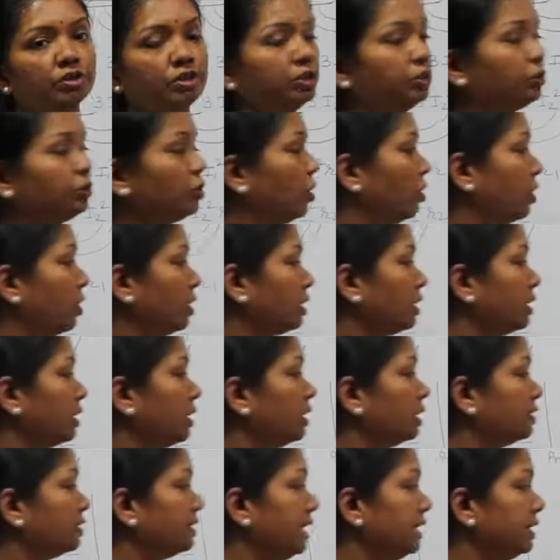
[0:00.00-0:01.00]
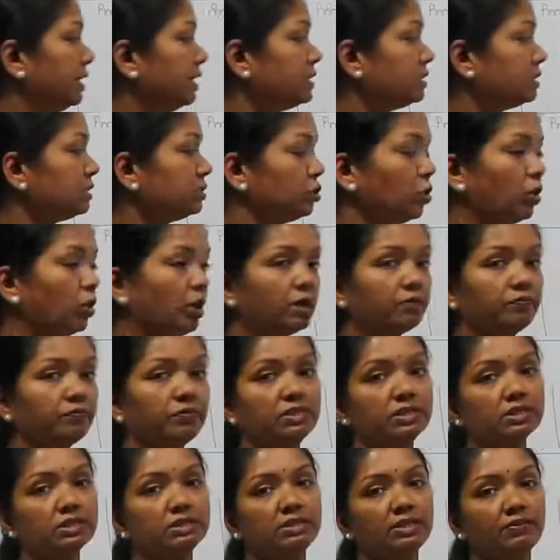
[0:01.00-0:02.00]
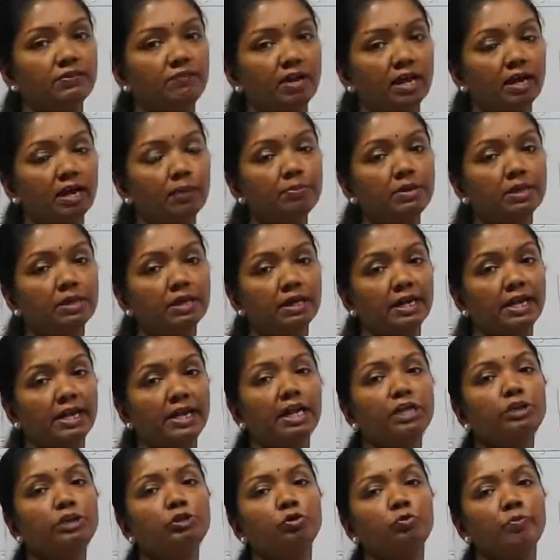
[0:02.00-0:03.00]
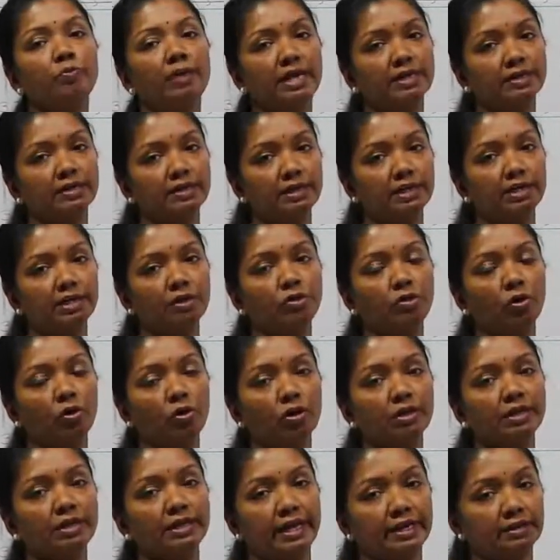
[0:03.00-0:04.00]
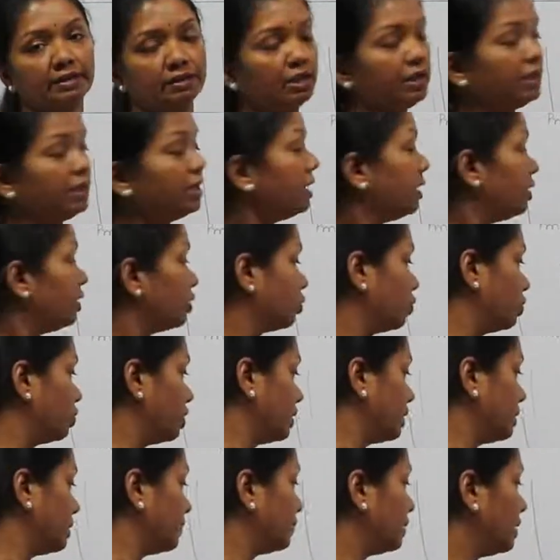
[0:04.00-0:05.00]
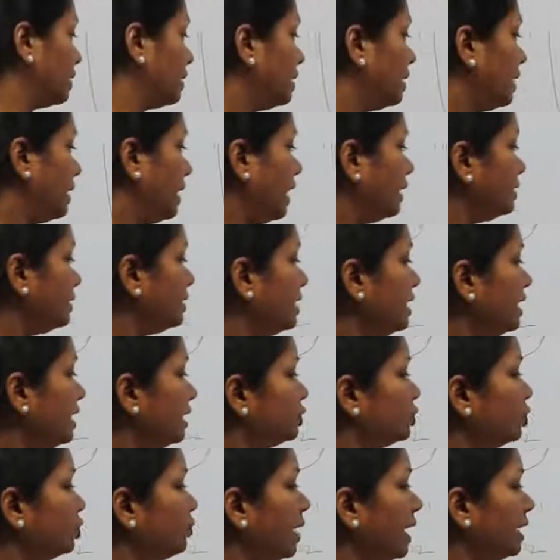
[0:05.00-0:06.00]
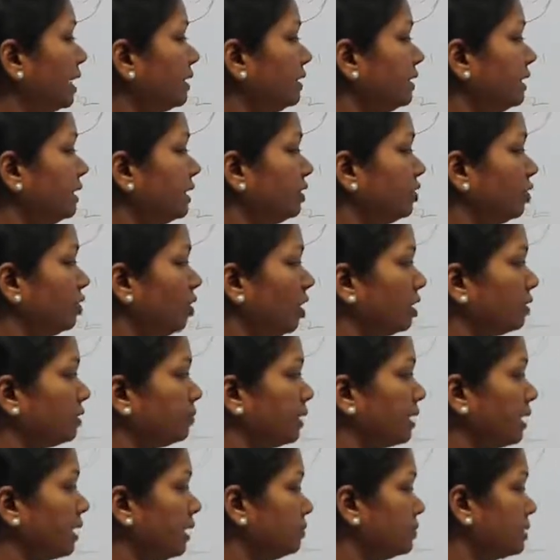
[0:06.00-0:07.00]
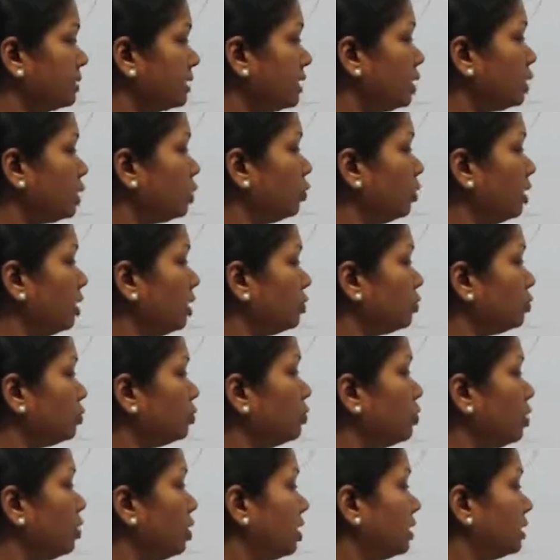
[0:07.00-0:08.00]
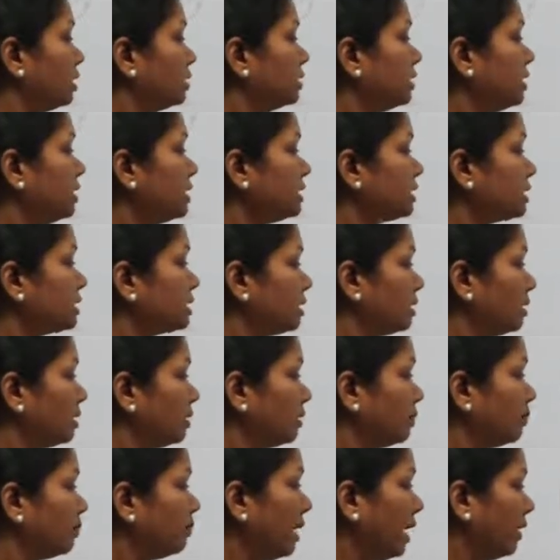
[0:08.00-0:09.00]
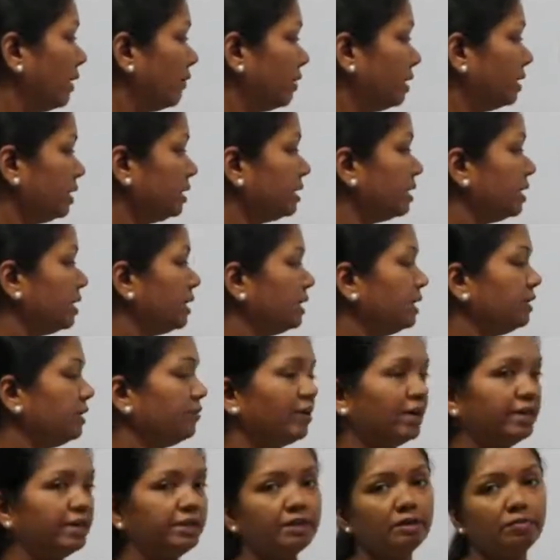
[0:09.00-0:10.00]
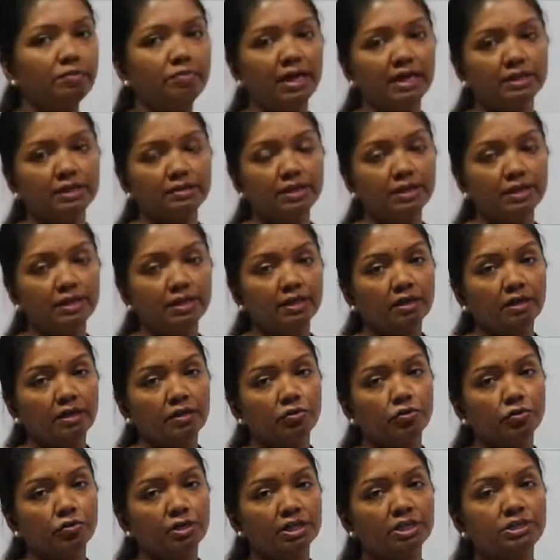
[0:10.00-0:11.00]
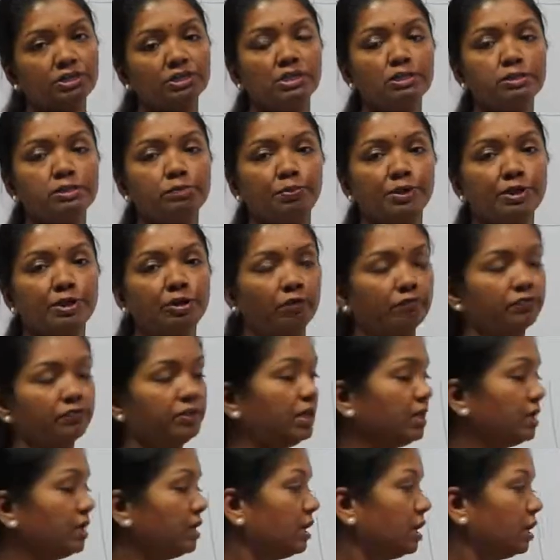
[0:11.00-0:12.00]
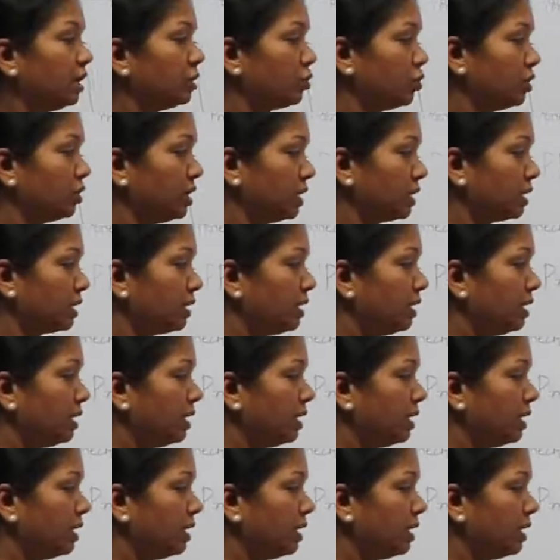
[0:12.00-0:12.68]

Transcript: the torque, that is torque which is developed, electromagnetic torque at the rotor, and the electromagnetic torque becomes equal to this power divided by the rotational speed of the rotor.